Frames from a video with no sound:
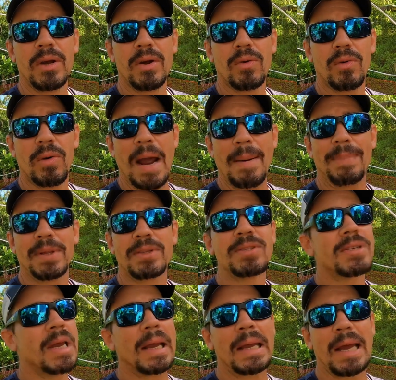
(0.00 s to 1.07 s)
rapid
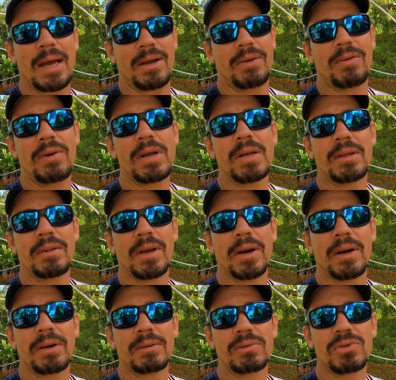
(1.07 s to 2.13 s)
set concrete in
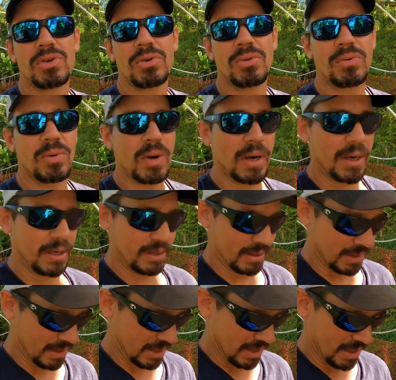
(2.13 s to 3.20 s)
there to, uh,
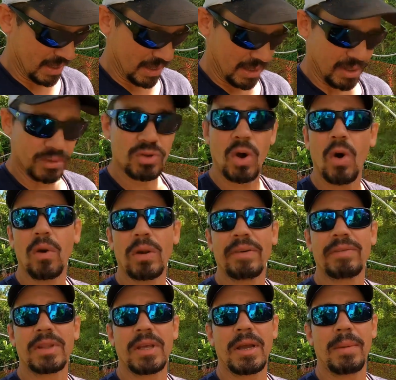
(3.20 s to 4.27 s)
to hold
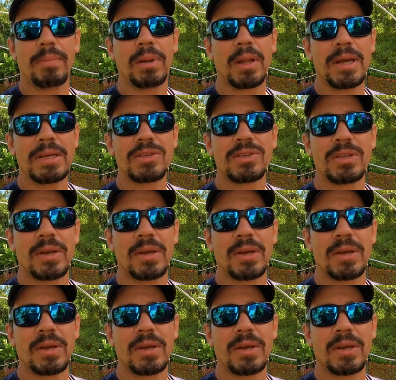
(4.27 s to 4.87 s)
everything in place.